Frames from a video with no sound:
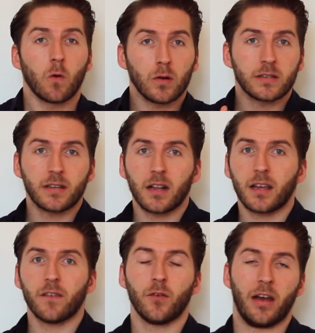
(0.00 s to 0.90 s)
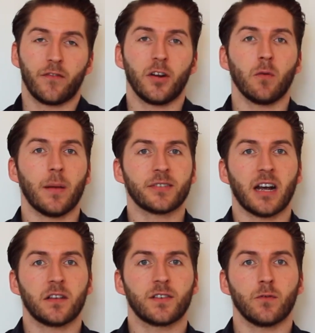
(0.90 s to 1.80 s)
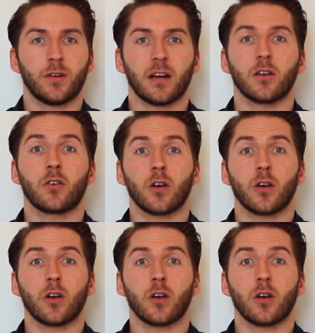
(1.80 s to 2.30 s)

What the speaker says: We will still give you a free website so you can